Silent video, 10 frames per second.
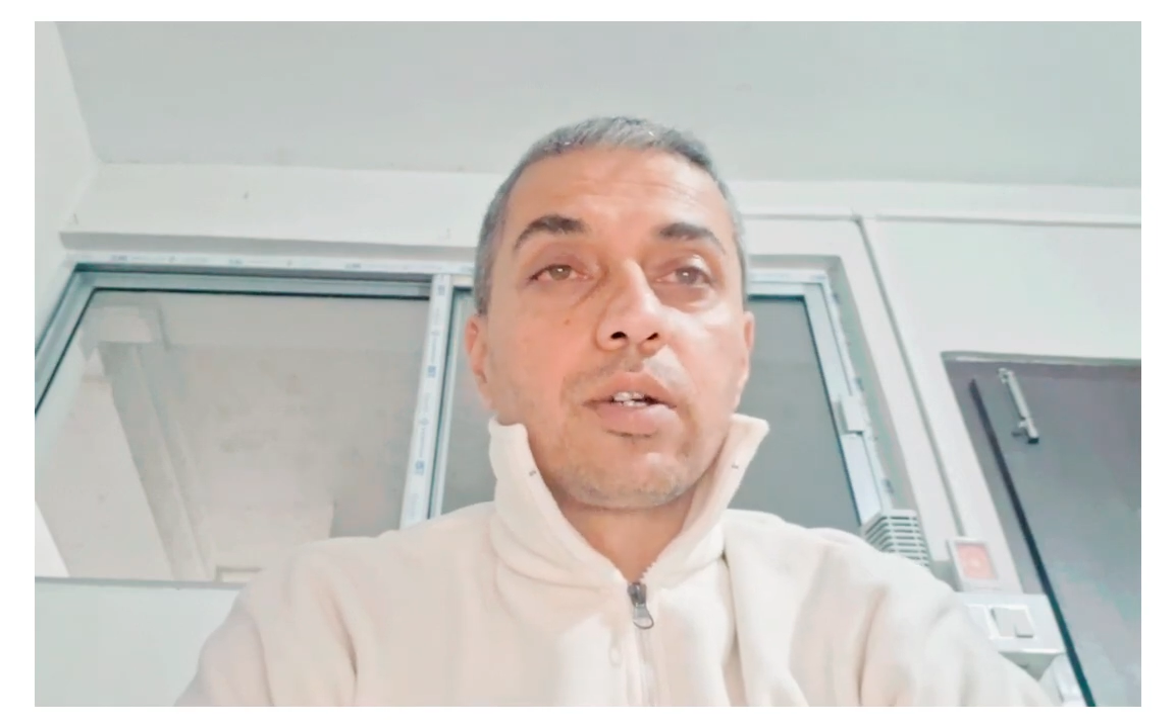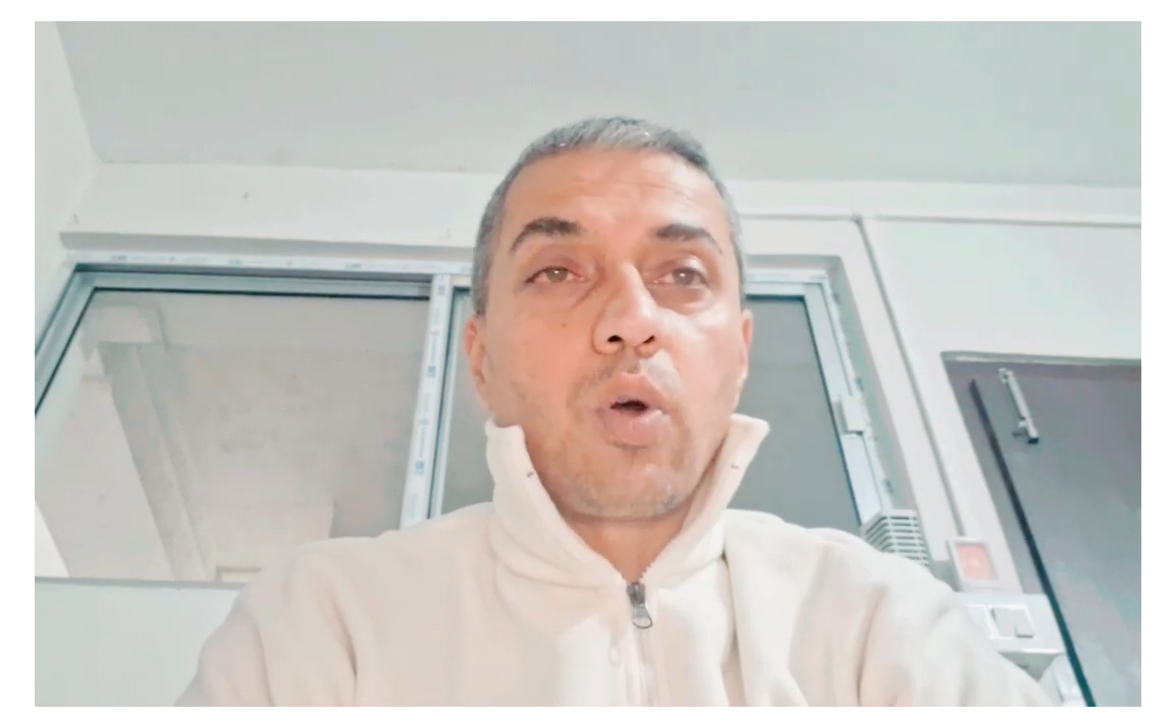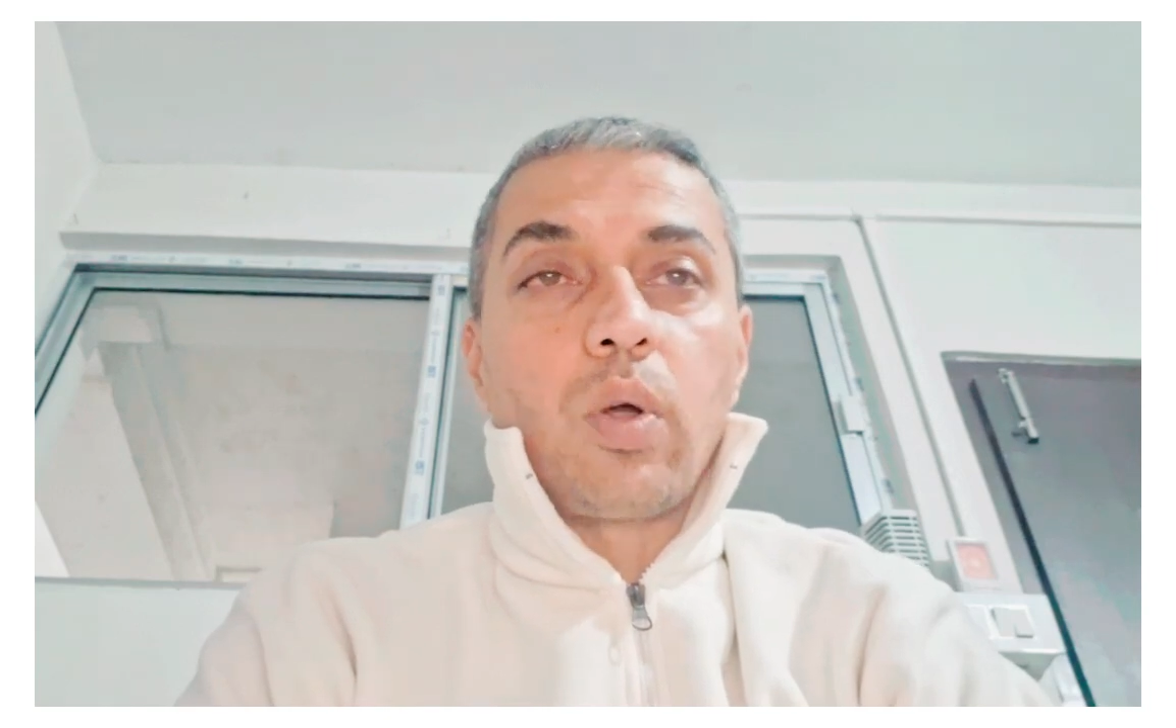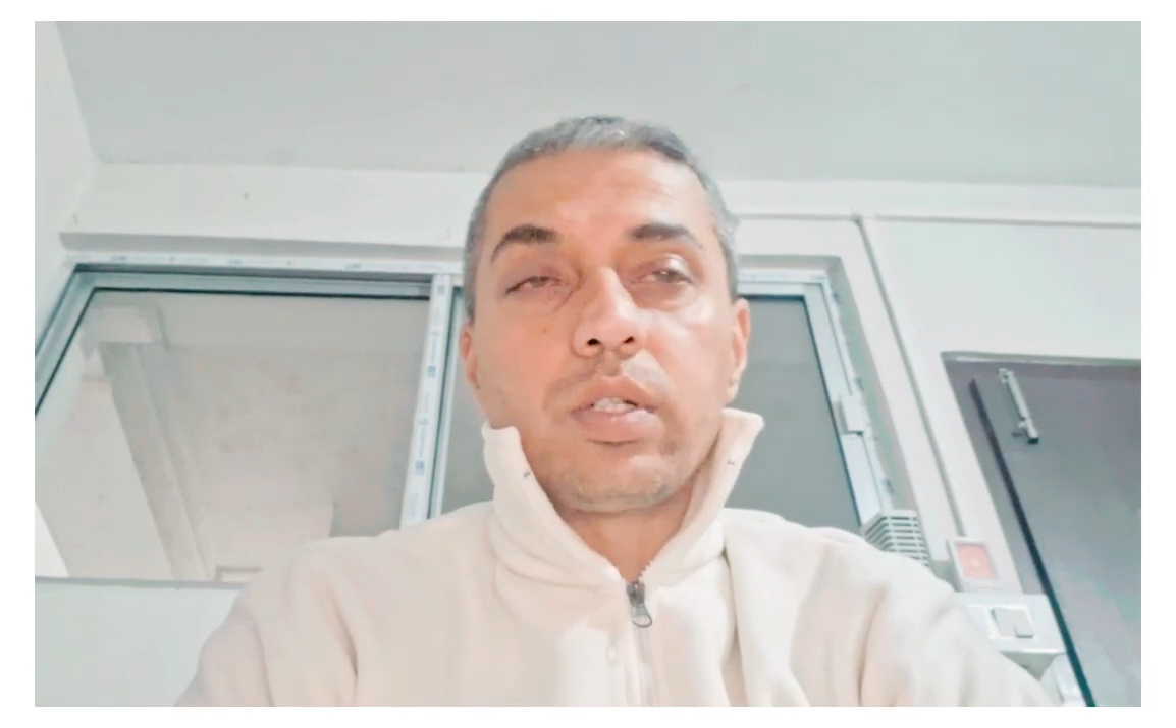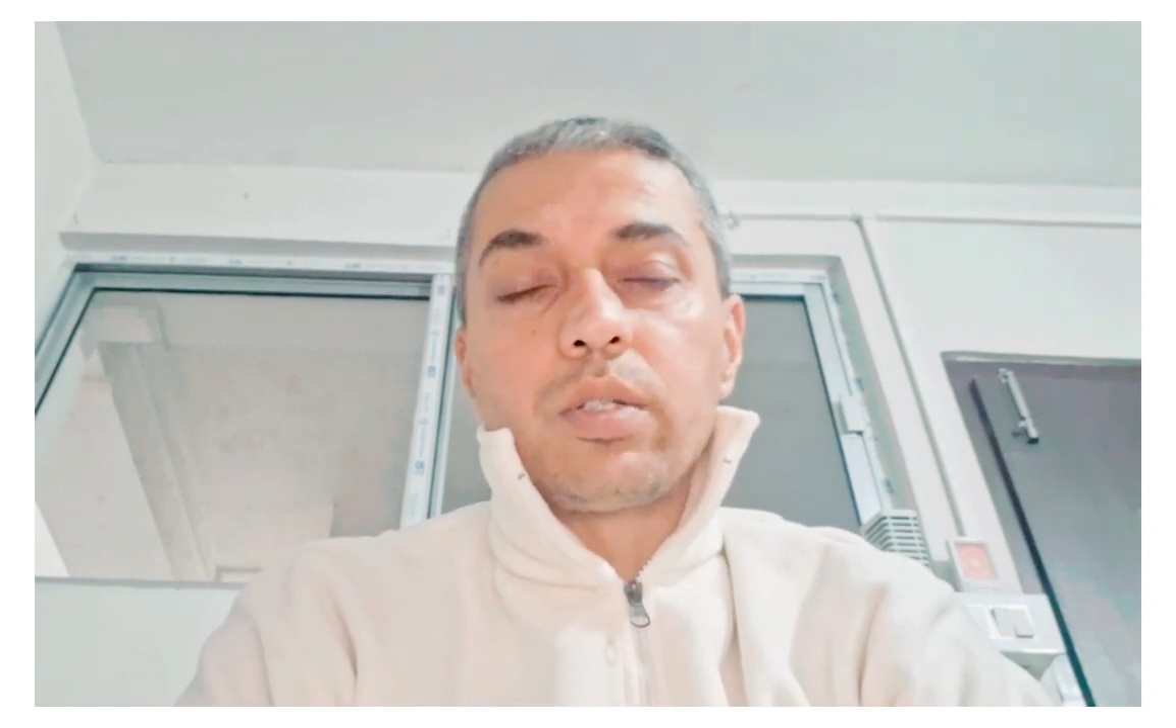
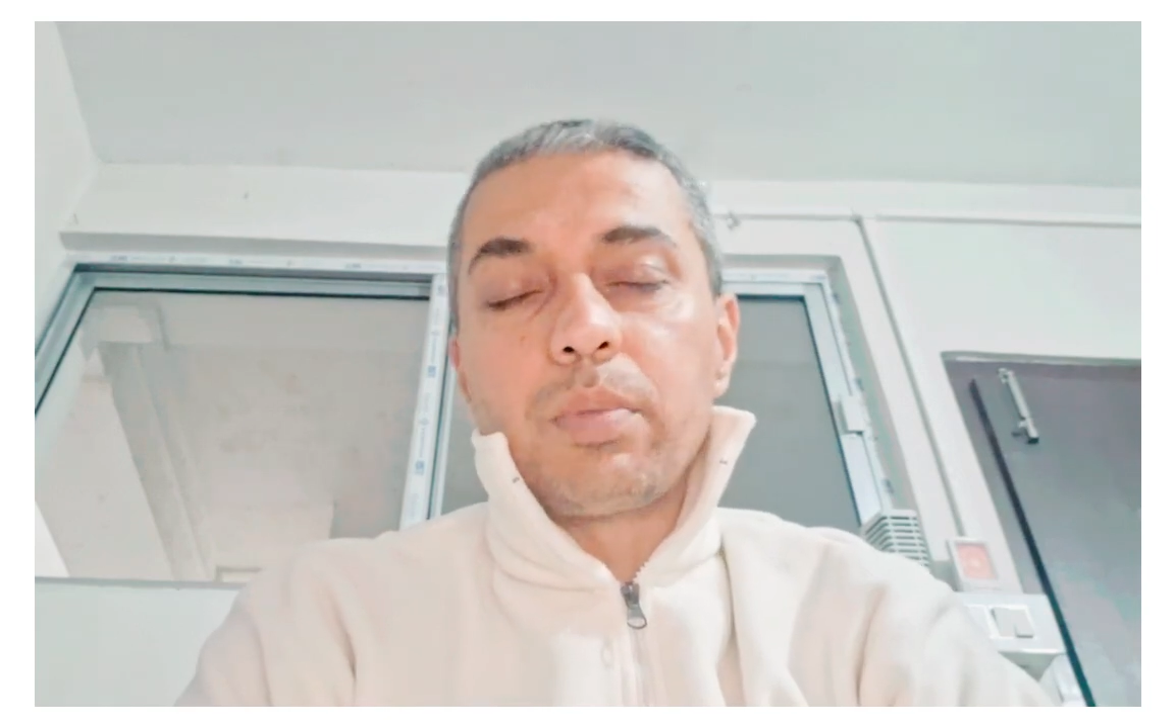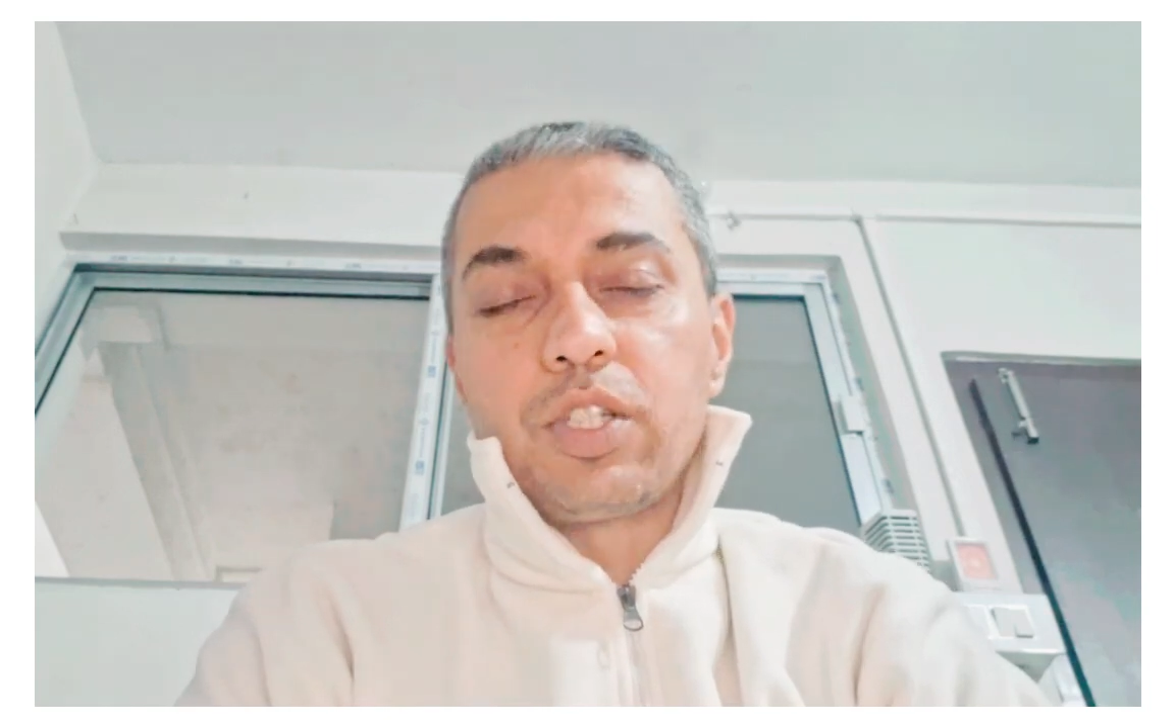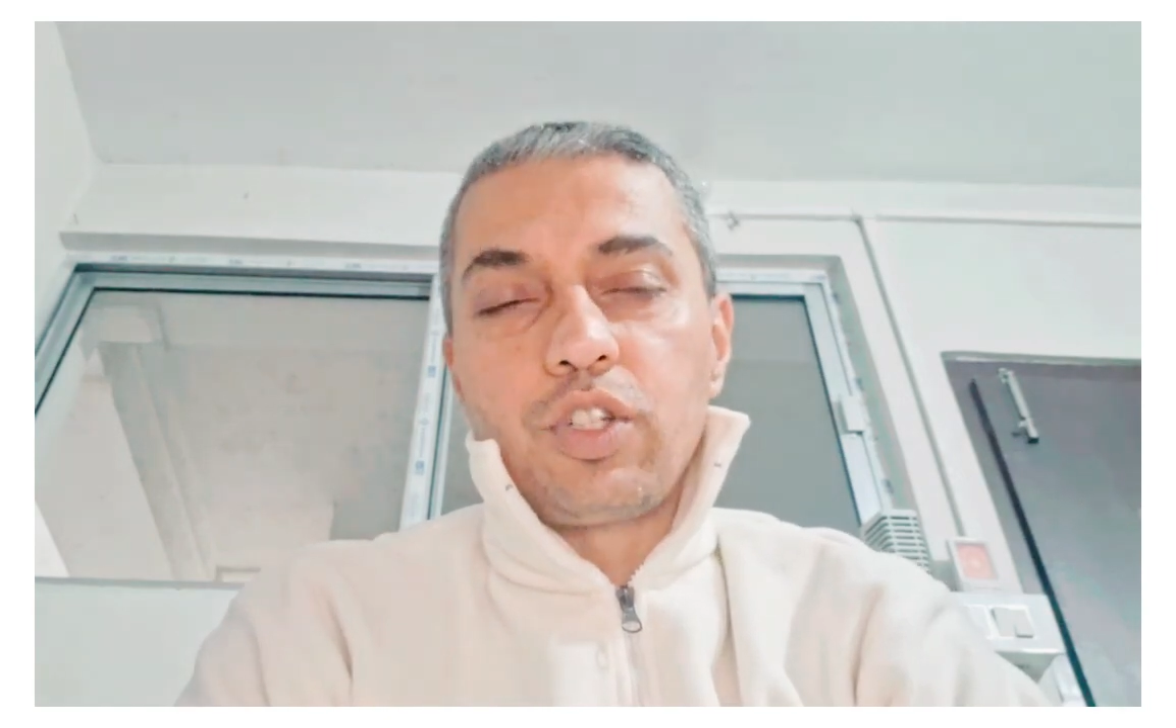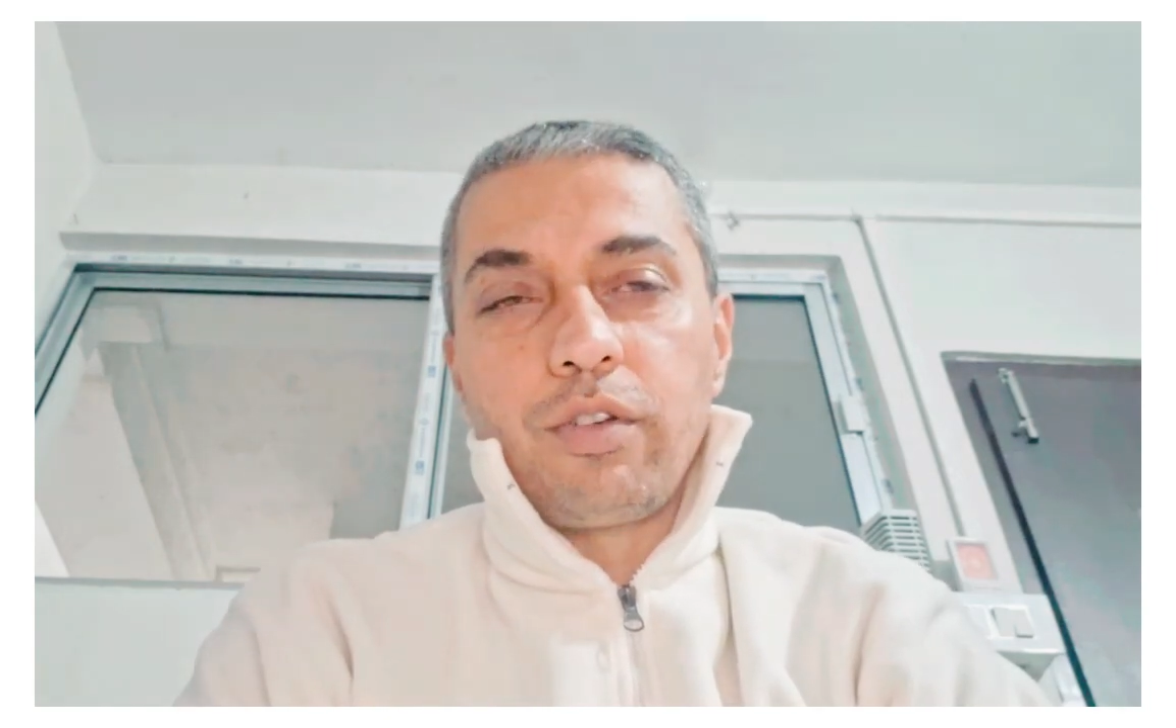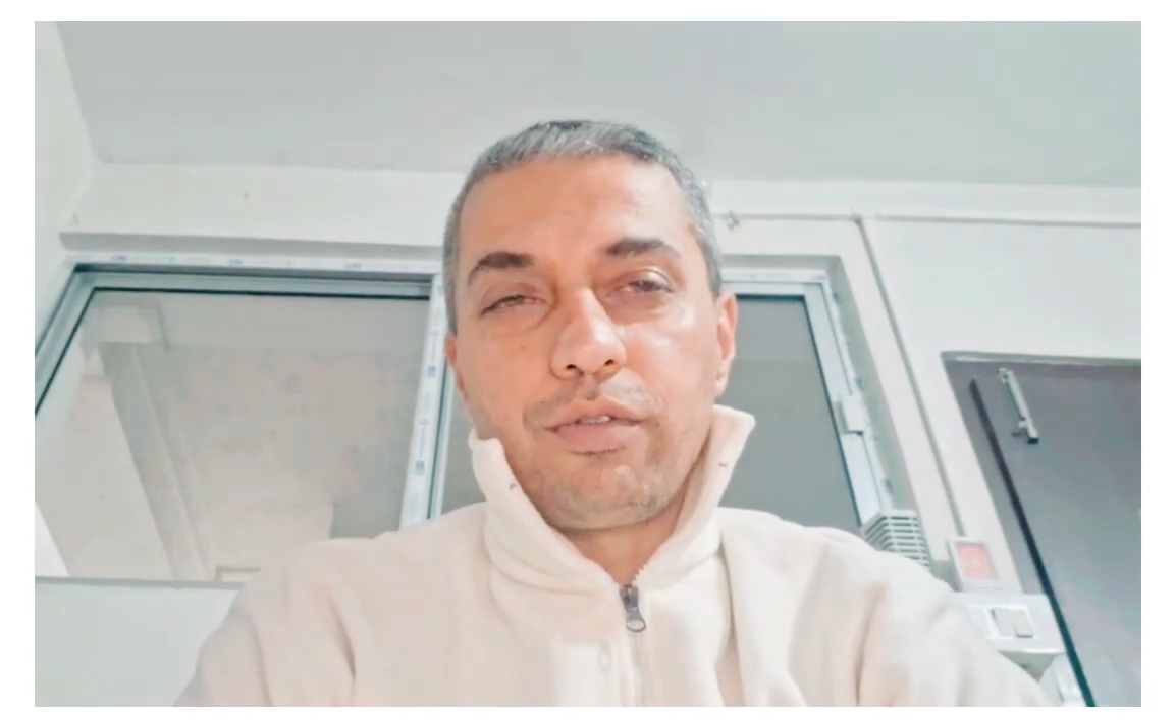causes
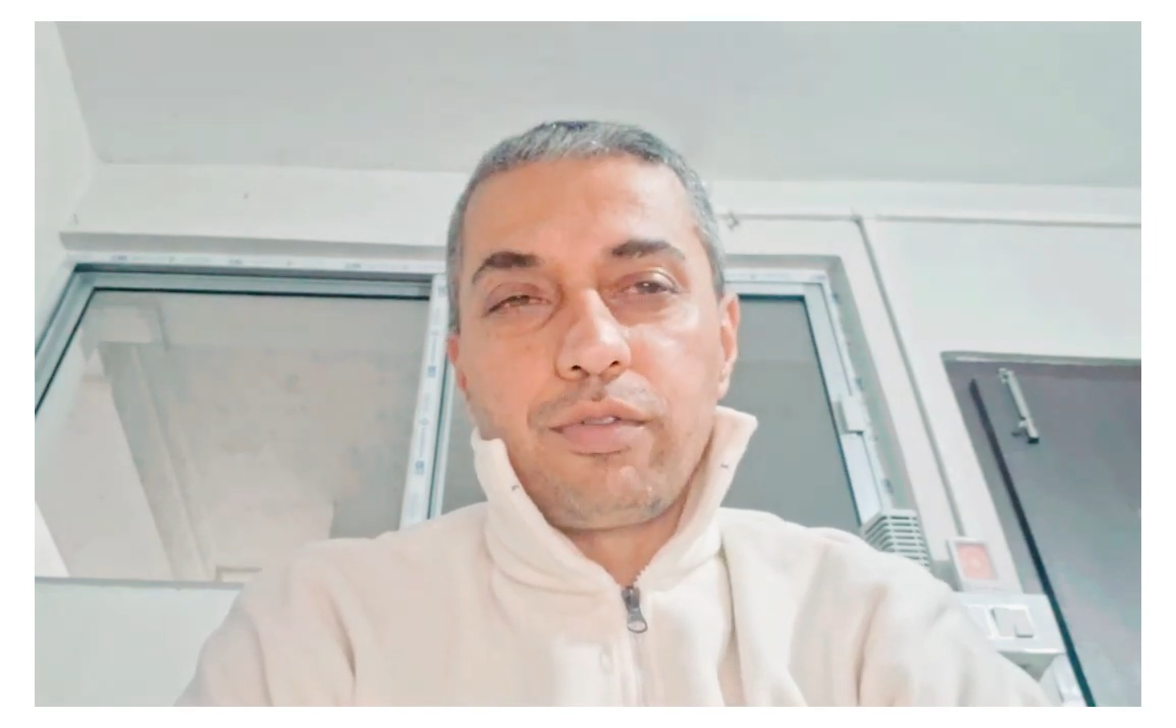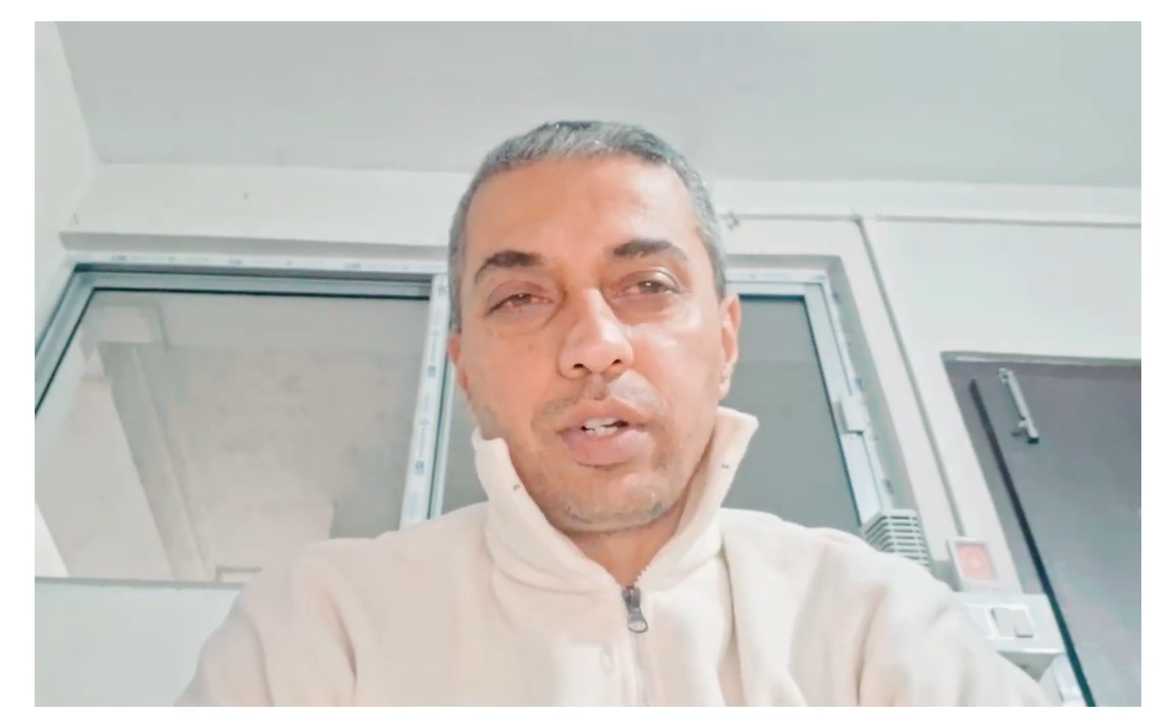mischief.